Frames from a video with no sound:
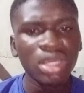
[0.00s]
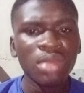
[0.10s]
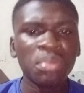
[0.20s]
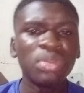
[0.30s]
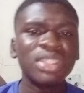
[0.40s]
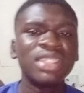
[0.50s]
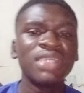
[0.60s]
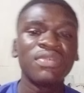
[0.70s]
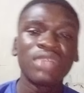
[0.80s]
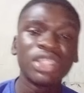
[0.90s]
positive
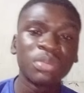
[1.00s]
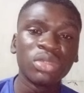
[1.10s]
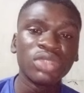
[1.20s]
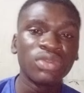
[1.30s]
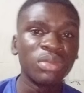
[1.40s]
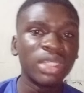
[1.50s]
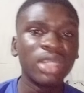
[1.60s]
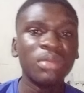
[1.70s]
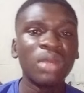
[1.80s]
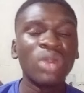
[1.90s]
response from them,
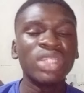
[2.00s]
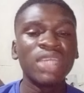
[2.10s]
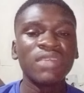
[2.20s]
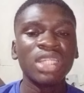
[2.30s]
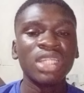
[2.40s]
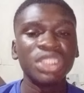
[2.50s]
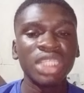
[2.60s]
I'll definitely share